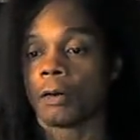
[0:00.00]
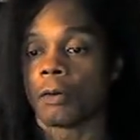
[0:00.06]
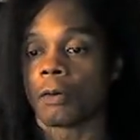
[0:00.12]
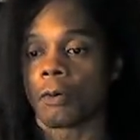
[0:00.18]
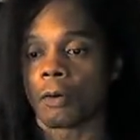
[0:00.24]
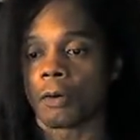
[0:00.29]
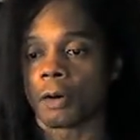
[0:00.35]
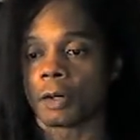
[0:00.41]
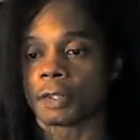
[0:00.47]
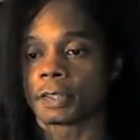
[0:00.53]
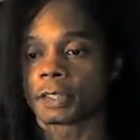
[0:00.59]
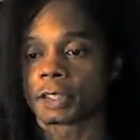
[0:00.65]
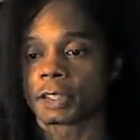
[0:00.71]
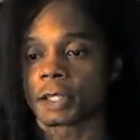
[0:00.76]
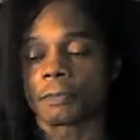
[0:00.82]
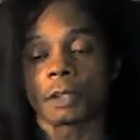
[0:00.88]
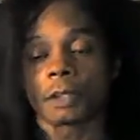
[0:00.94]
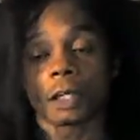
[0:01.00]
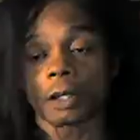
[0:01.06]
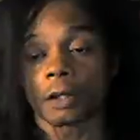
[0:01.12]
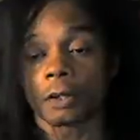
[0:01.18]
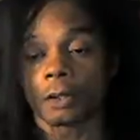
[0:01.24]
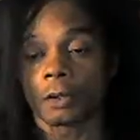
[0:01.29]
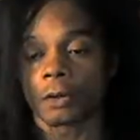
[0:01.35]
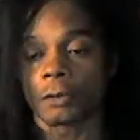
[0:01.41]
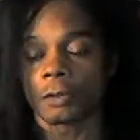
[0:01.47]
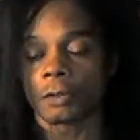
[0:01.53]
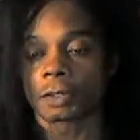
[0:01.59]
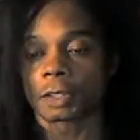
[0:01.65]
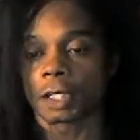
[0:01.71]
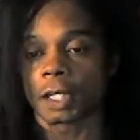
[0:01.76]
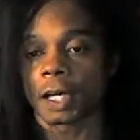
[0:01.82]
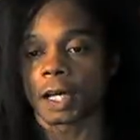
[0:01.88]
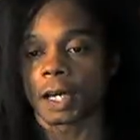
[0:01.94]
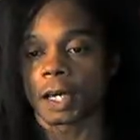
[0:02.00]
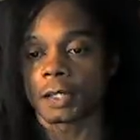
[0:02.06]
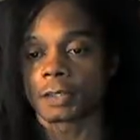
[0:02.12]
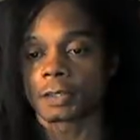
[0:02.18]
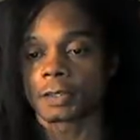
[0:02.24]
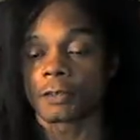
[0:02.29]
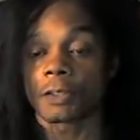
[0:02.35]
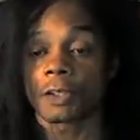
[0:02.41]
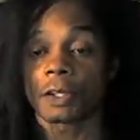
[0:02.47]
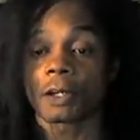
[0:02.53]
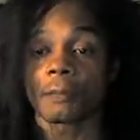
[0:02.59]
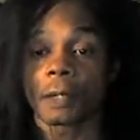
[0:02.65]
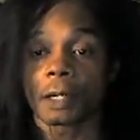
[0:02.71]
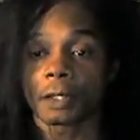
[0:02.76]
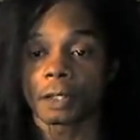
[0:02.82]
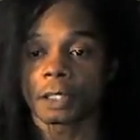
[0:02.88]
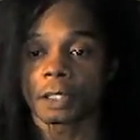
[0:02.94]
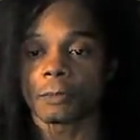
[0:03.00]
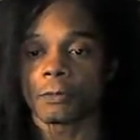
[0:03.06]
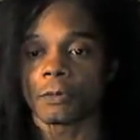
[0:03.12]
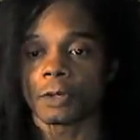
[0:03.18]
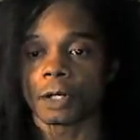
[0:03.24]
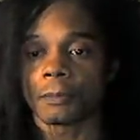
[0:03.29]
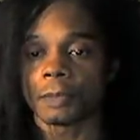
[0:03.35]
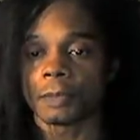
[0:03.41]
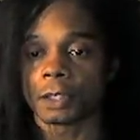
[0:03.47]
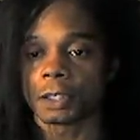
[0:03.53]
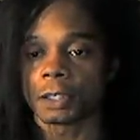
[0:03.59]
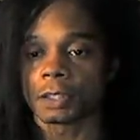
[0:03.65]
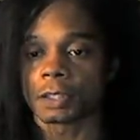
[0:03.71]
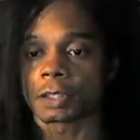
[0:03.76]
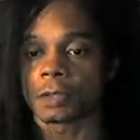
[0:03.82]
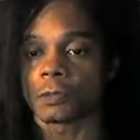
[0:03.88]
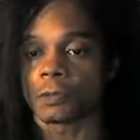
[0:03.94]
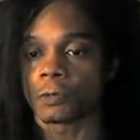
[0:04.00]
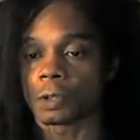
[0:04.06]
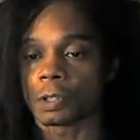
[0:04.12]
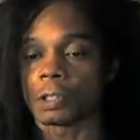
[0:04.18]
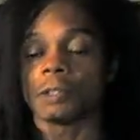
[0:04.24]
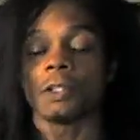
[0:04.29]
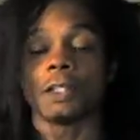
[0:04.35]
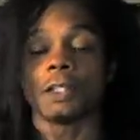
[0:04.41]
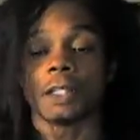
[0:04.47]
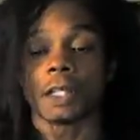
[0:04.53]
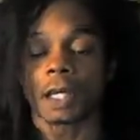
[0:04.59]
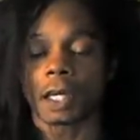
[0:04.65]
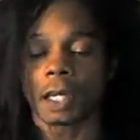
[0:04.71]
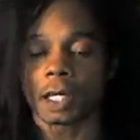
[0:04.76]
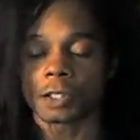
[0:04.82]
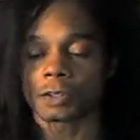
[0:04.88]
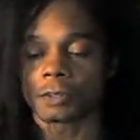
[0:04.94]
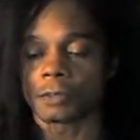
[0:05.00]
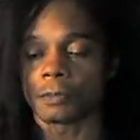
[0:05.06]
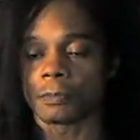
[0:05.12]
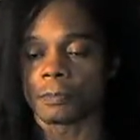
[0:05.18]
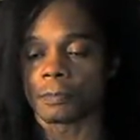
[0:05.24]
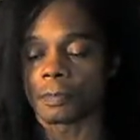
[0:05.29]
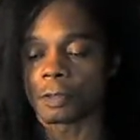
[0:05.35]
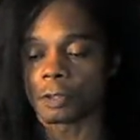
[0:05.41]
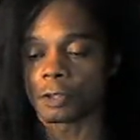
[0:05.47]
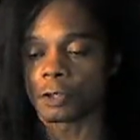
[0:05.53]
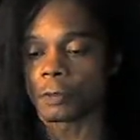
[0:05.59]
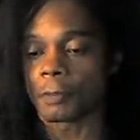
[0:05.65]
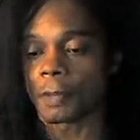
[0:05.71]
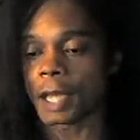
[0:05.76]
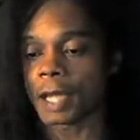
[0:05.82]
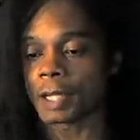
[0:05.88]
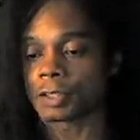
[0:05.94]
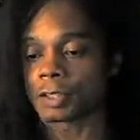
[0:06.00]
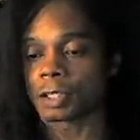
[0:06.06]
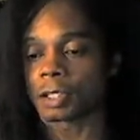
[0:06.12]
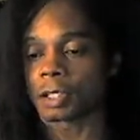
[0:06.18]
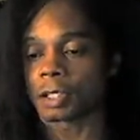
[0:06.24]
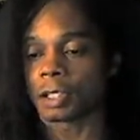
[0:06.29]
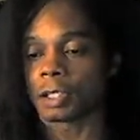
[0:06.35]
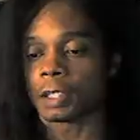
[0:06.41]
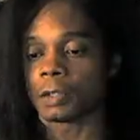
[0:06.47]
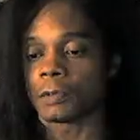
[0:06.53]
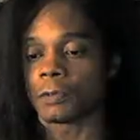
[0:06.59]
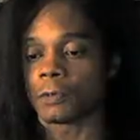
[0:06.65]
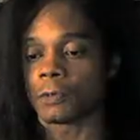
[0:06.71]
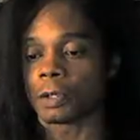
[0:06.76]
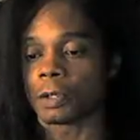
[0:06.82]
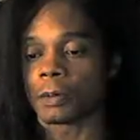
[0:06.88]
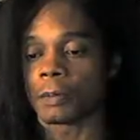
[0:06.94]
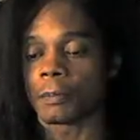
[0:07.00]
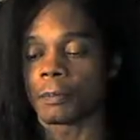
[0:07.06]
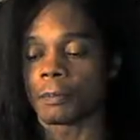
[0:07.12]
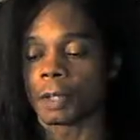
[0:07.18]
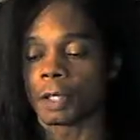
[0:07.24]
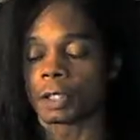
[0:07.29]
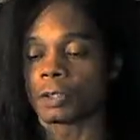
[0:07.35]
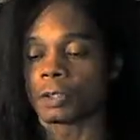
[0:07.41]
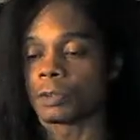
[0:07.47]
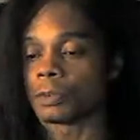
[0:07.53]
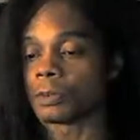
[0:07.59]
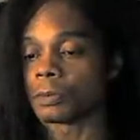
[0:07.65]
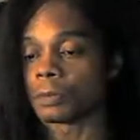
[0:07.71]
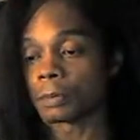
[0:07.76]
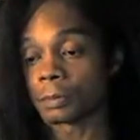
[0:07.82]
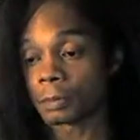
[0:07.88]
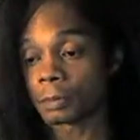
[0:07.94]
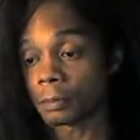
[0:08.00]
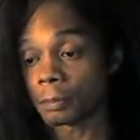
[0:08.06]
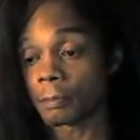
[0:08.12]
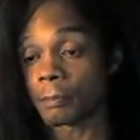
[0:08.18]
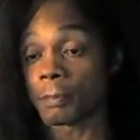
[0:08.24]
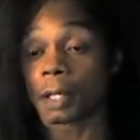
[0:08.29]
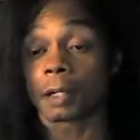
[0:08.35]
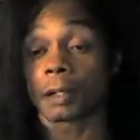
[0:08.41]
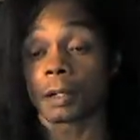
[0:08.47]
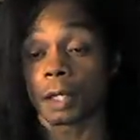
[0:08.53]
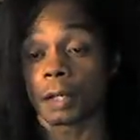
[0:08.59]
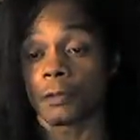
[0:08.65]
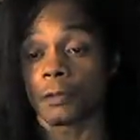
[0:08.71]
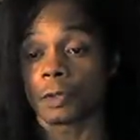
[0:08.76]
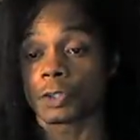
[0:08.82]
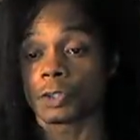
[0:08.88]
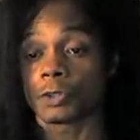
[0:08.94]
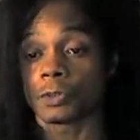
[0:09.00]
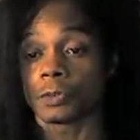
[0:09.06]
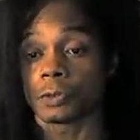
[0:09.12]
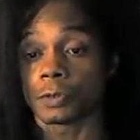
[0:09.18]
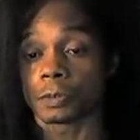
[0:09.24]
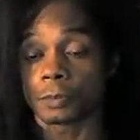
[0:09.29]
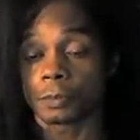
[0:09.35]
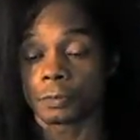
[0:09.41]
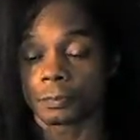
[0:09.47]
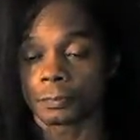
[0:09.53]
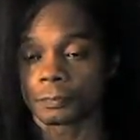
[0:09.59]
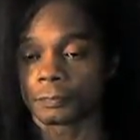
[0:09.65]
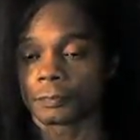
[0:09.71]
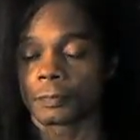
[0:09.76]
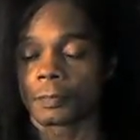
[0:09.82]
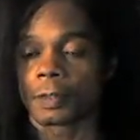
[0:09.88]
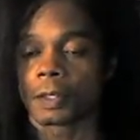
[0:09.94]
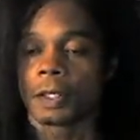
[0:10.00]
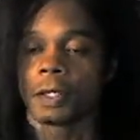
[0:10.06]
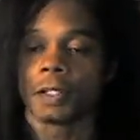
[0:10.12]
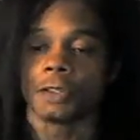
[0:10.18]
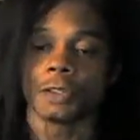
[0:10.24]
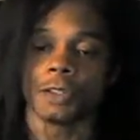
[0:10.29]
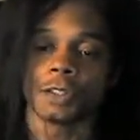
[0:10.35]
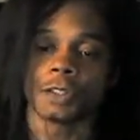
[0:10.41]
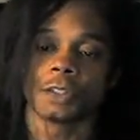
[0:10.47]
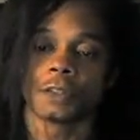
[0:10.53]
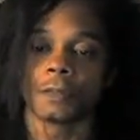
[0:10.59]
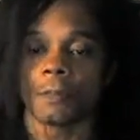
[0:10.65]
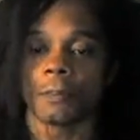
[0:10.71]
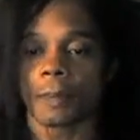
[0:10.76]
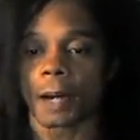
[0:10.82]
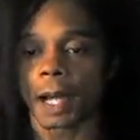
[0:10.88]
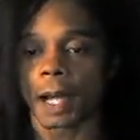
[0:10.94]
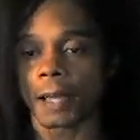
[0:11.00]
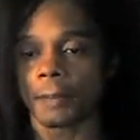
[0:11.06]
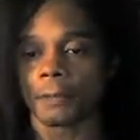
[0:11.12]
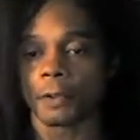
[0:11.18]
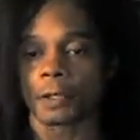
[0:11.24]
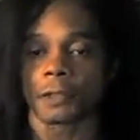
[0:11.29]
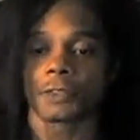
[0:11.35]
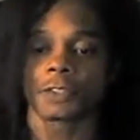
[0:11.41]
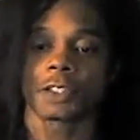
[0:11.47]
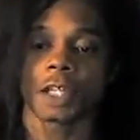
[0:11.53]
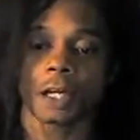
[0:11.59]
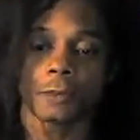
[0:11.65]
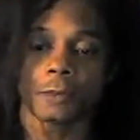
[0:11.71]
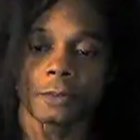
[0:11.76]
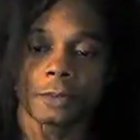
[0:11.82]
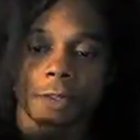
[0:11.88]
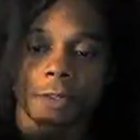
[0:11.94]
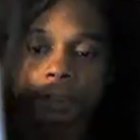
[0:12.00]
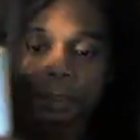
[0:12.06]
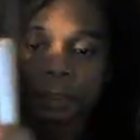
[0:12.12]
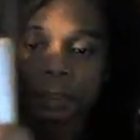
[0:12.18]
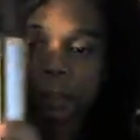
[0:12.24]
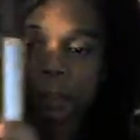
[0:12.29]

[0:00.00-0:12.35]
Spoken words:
or something along those lines, think about getting one, because it will enhance your magic, and it will make you better at what you do. So this is my Book of Shadows.